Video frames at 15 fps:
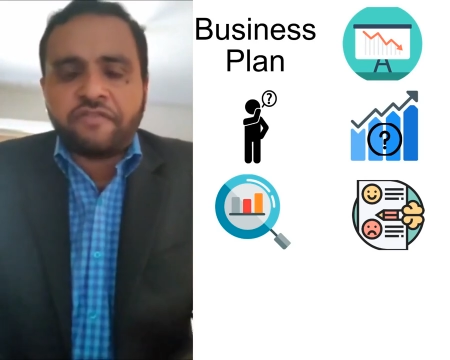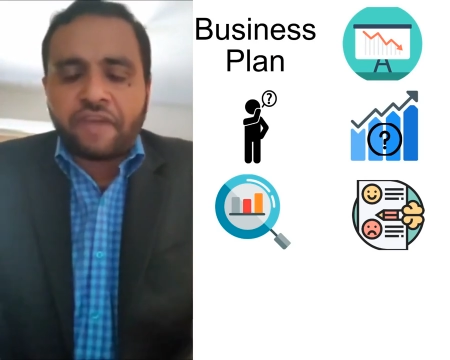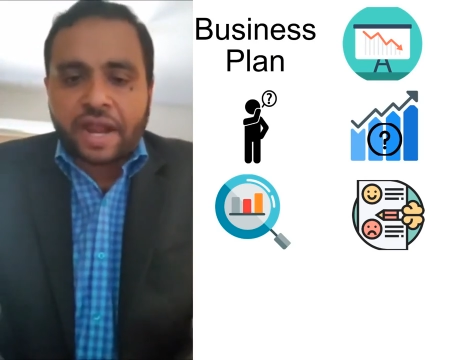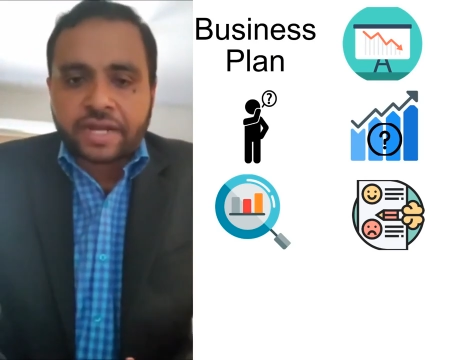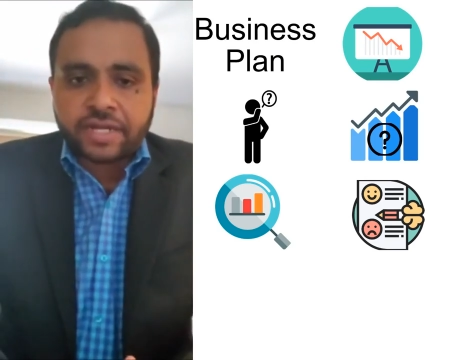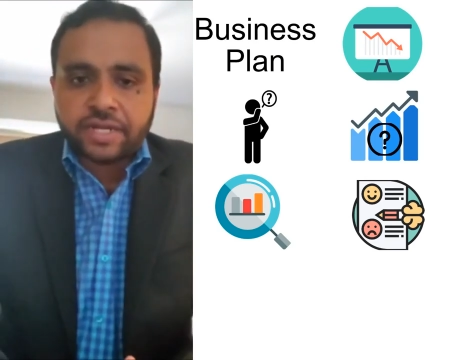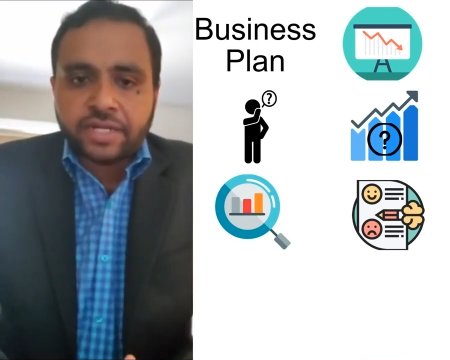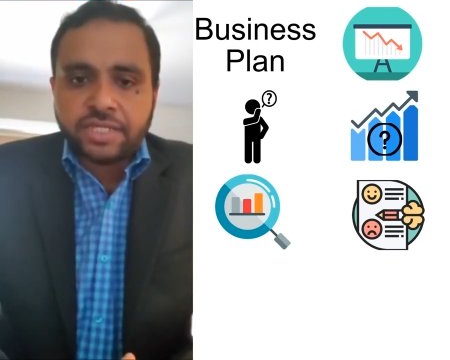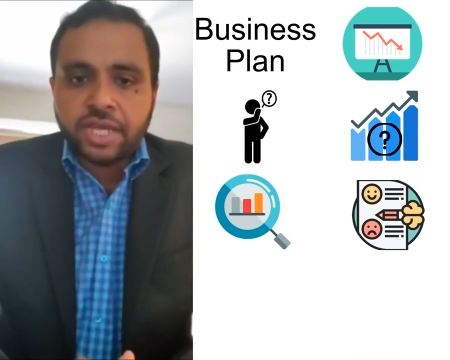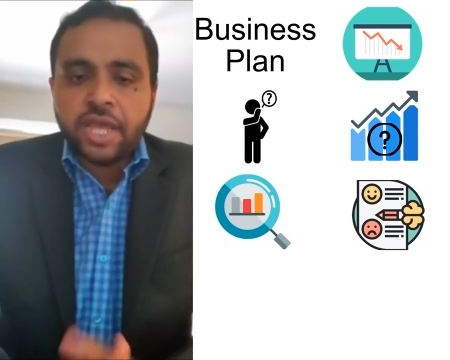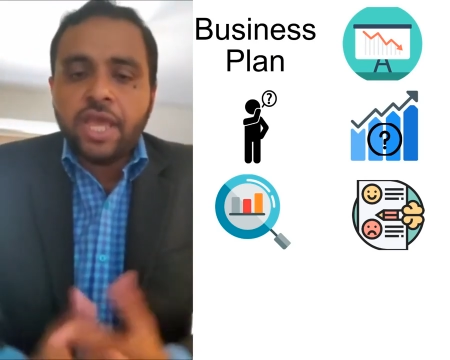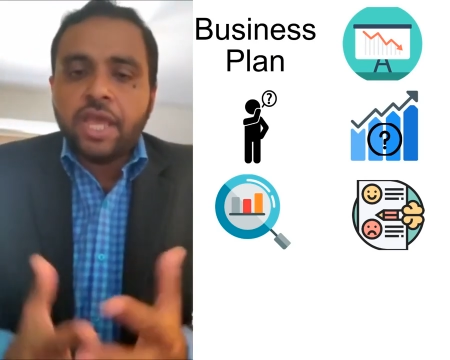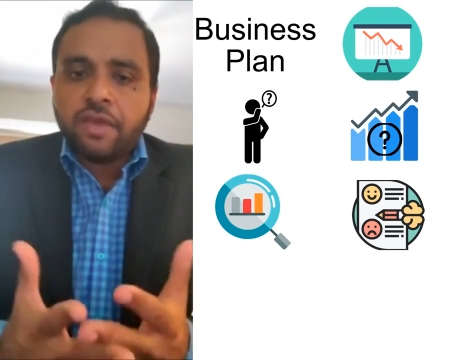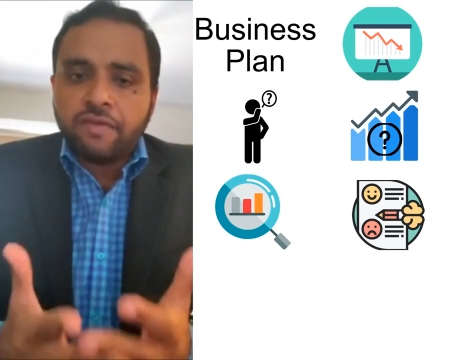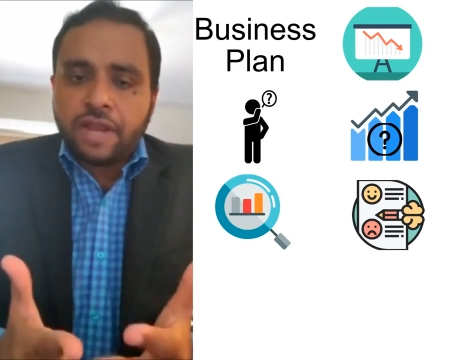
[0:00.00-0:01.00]
factors
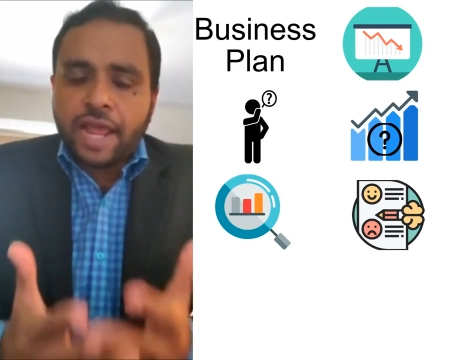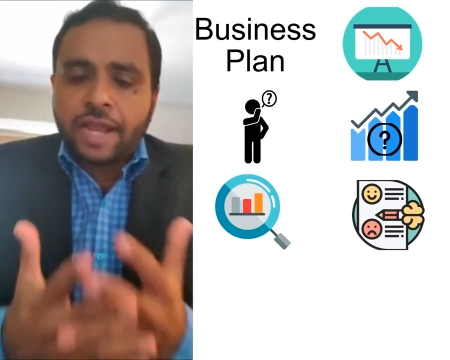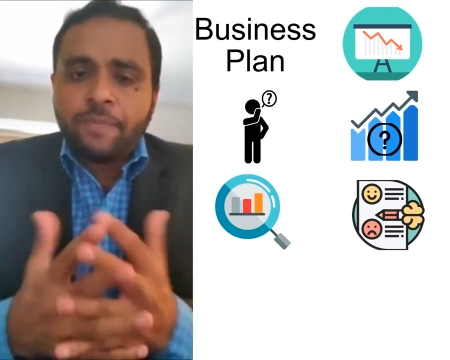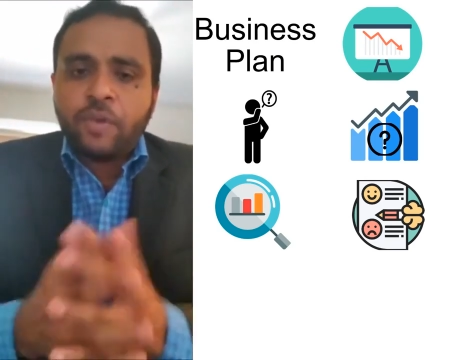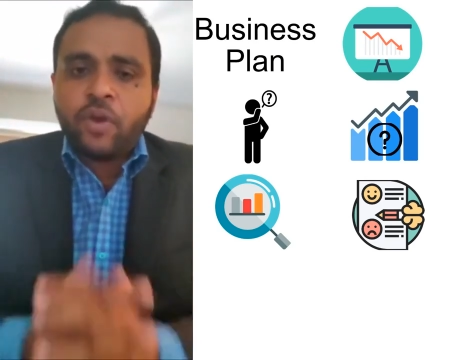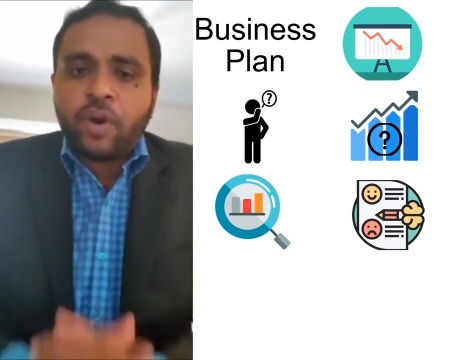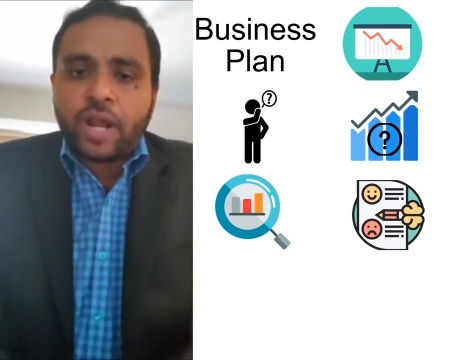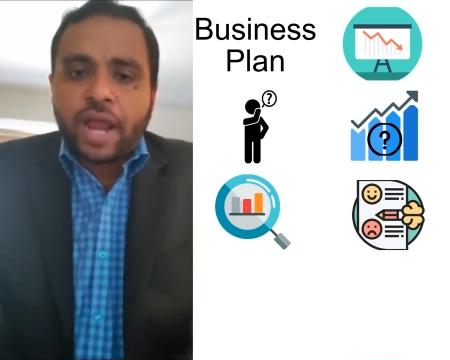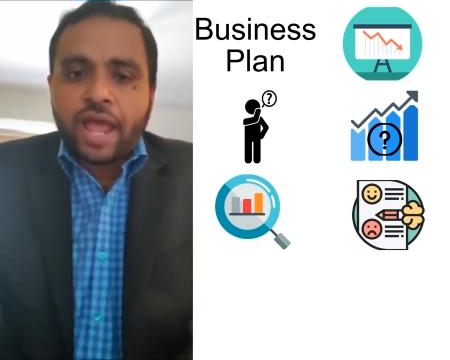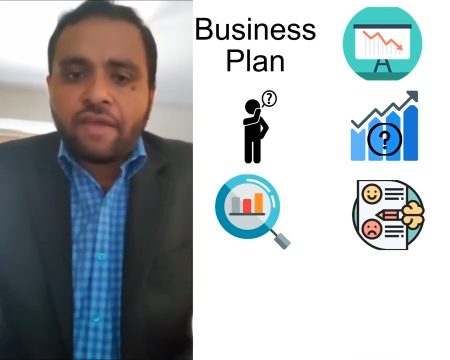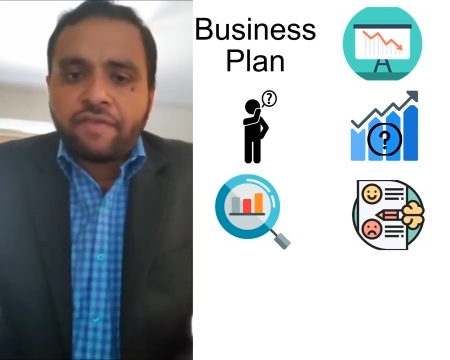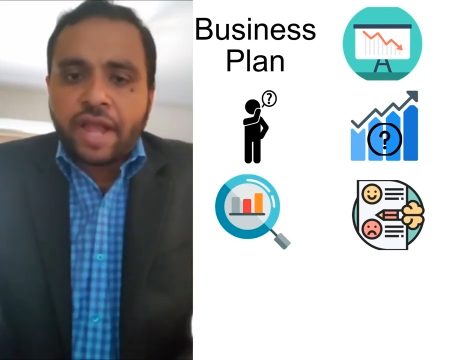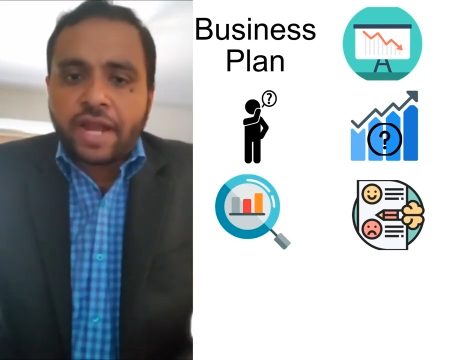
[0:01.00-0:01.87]
will help you arrive